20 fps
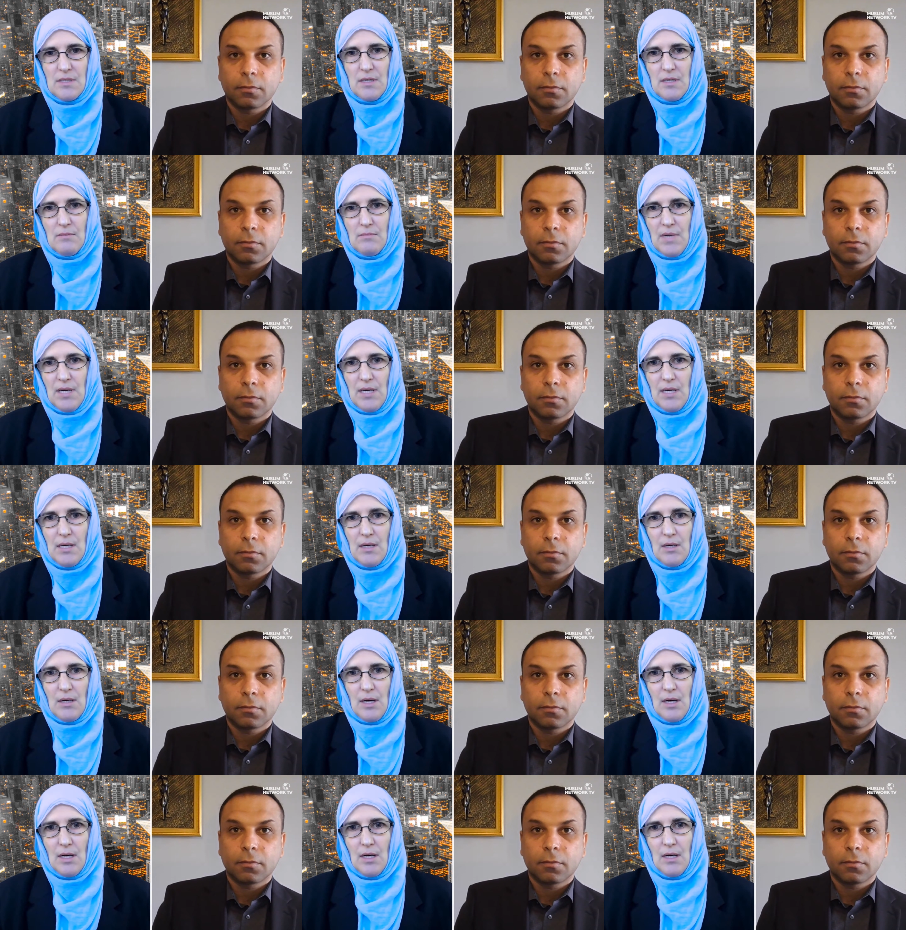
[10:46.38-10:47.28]
Speaker 1: in
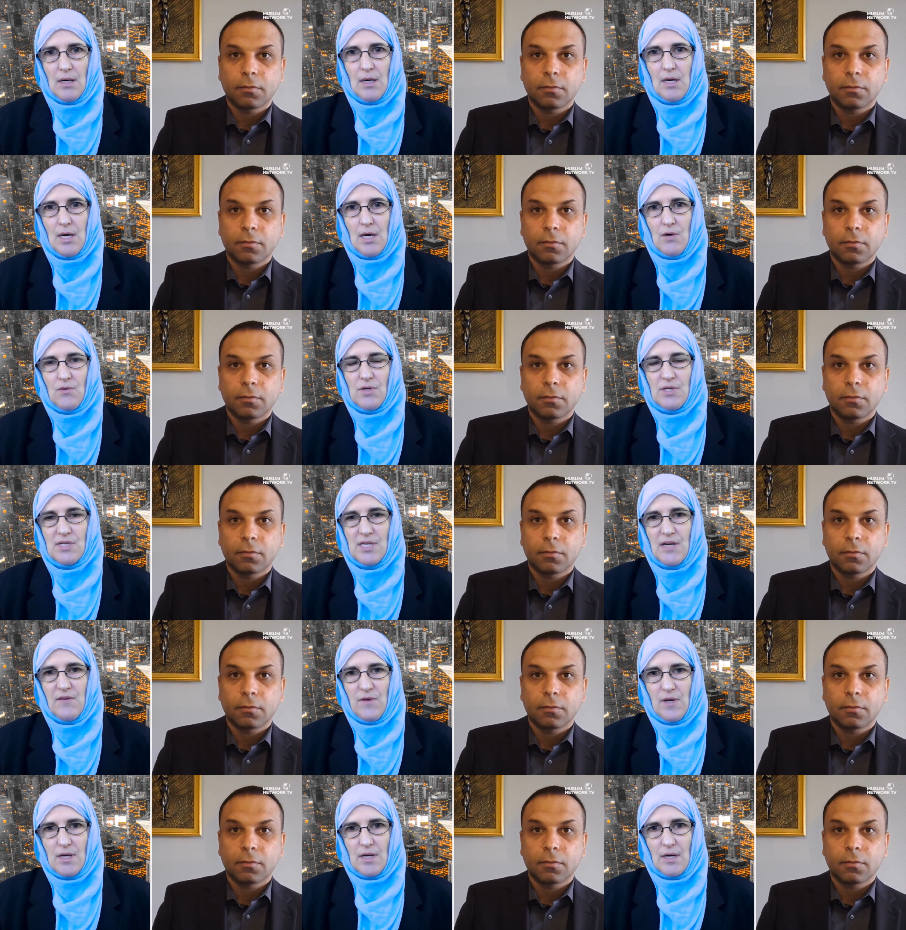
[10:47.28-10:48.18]
many uh,
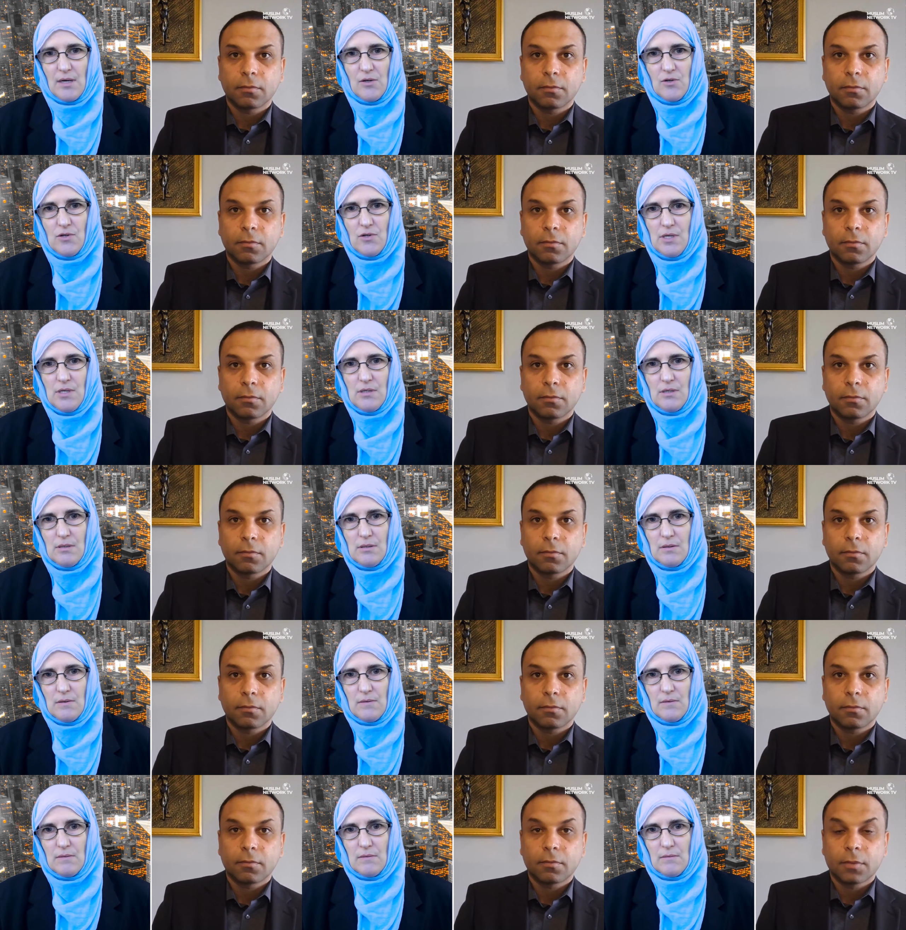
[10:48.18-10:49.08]
receiving countries?
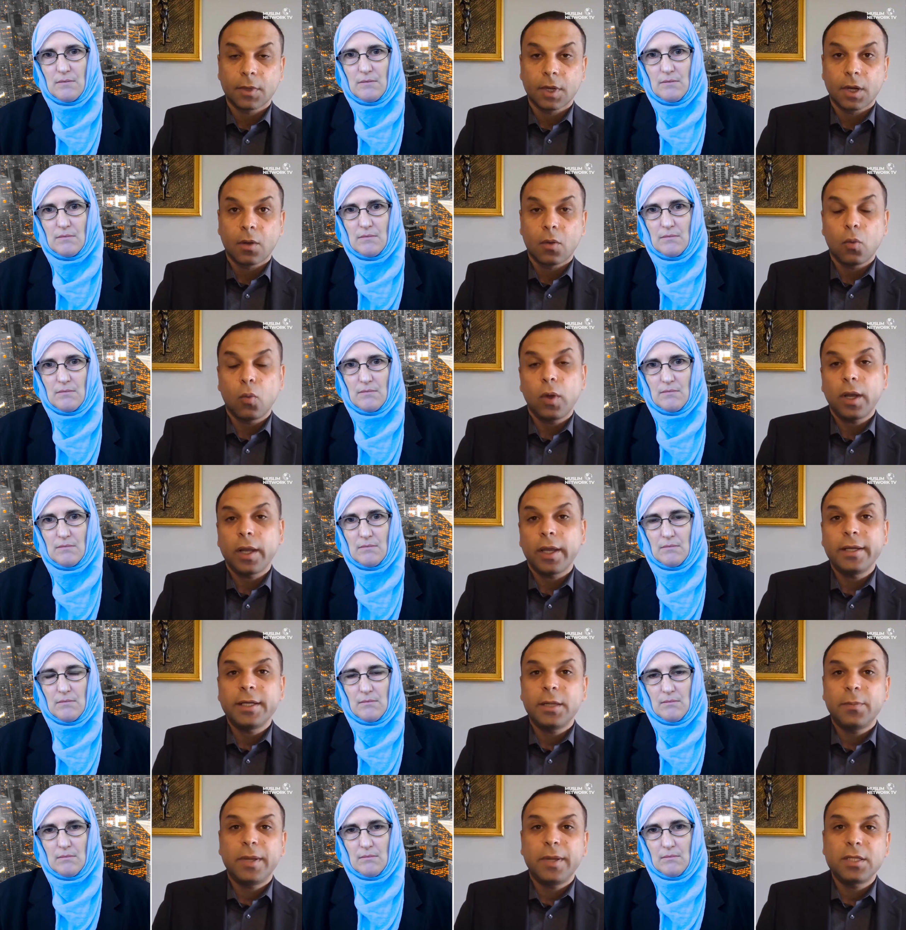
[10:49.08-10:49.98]
Well, it
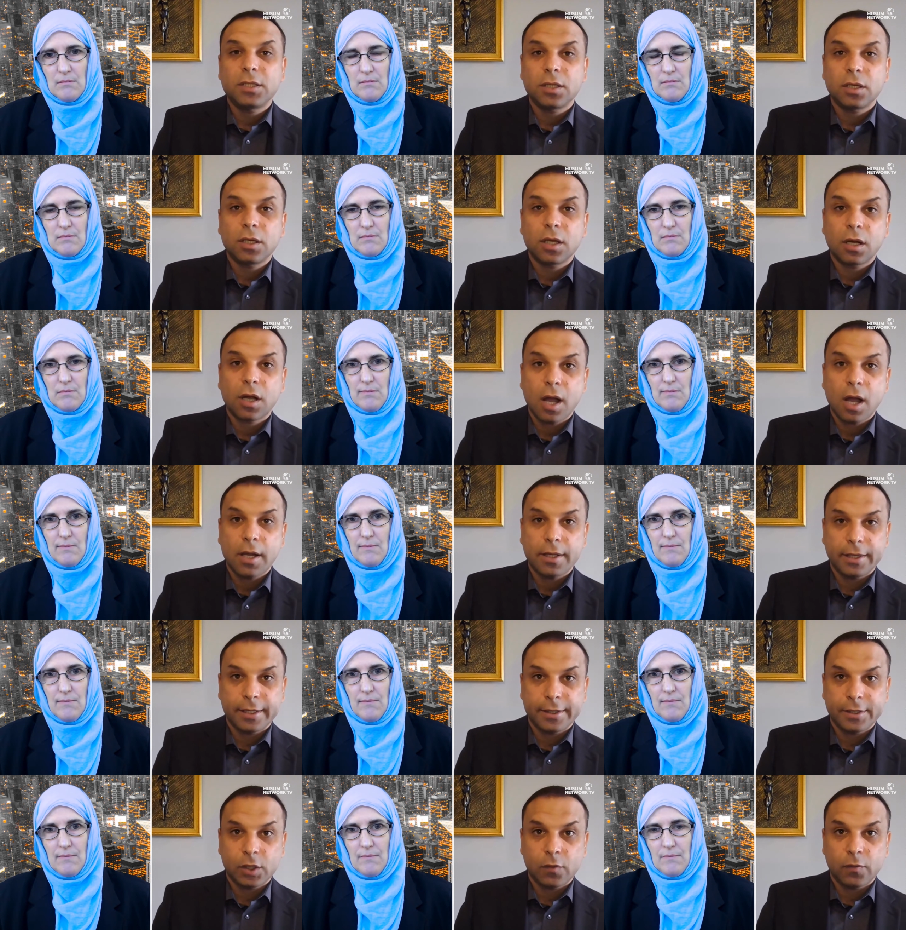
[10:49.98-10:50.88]
depends
Speaker 2: on the
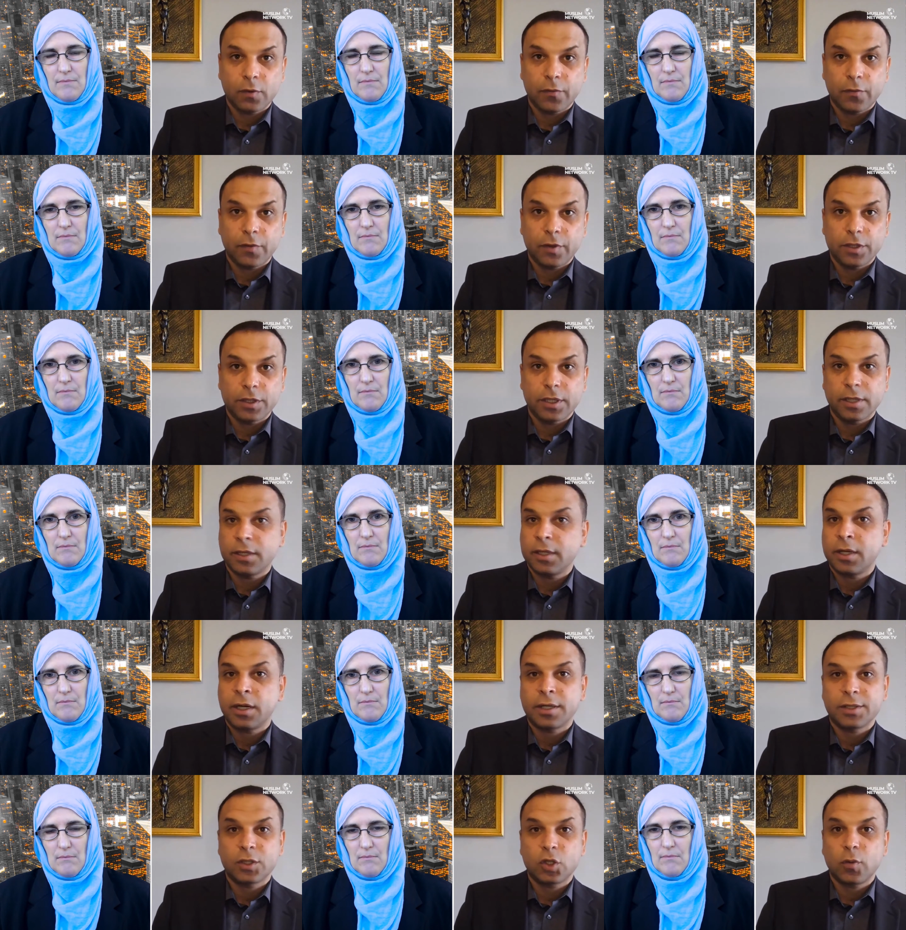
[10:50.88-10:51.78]
context of refugee. There
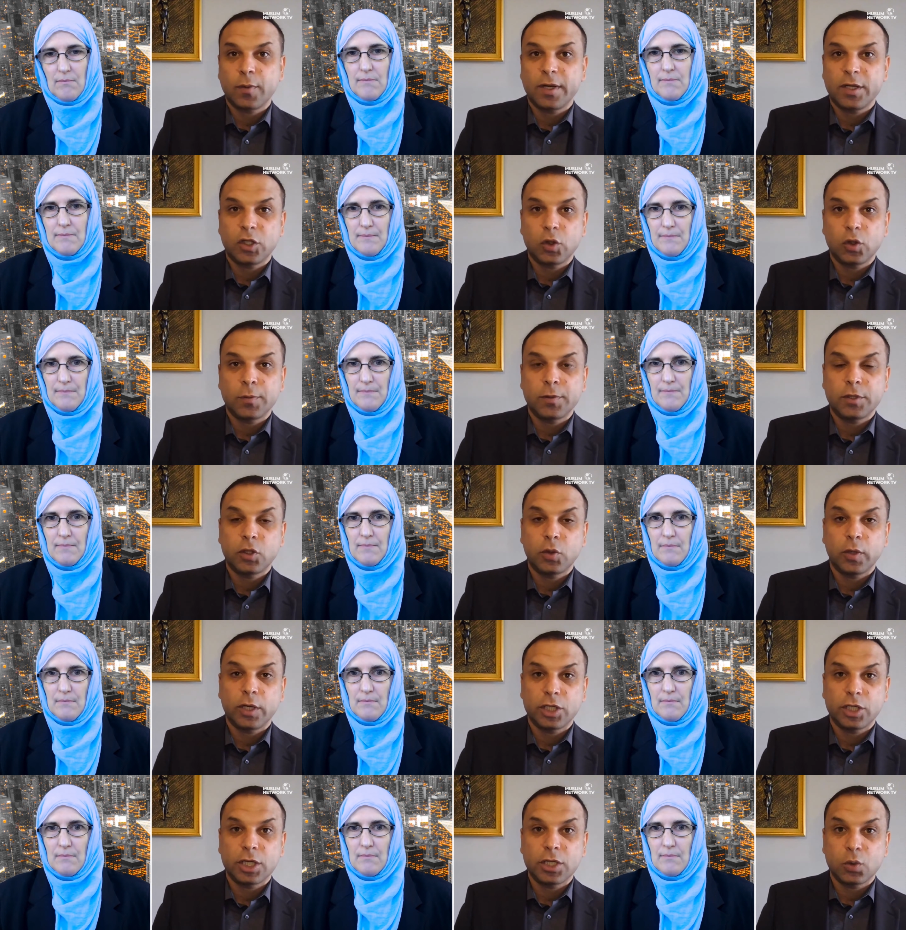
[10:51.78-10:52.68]
are so many
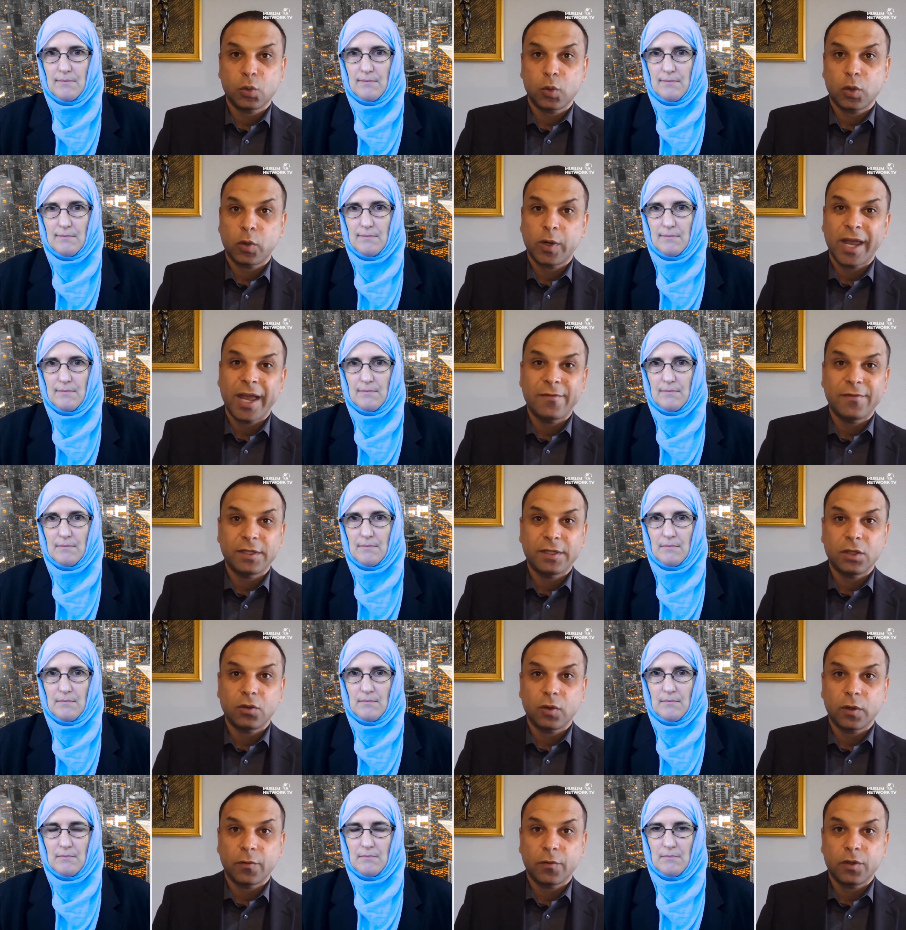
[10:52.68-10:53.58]
situations where we have seen
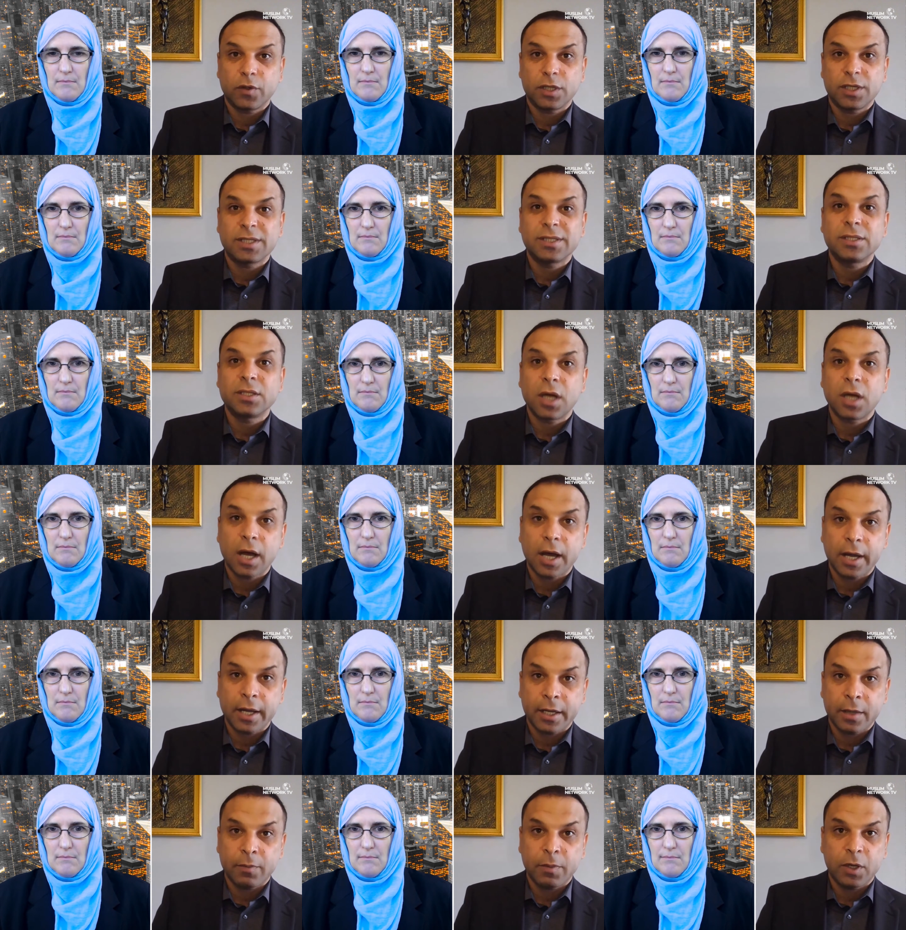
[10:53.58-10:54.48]
refugees
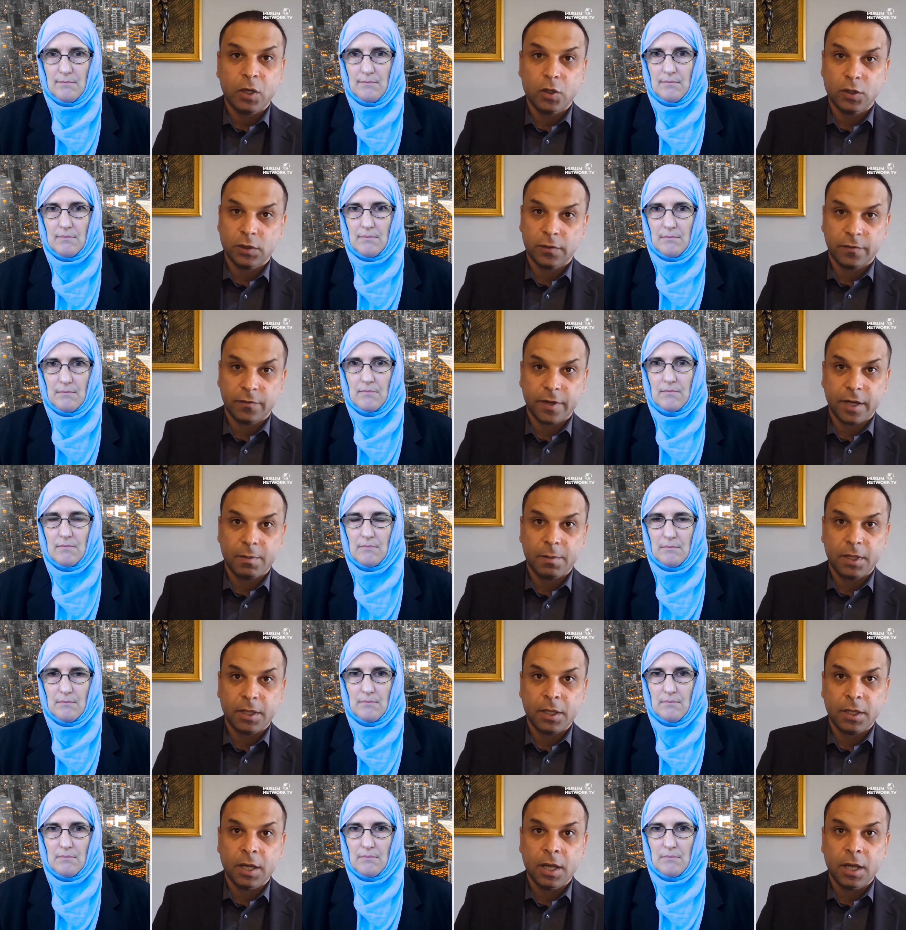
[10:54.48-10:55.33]
die because of famine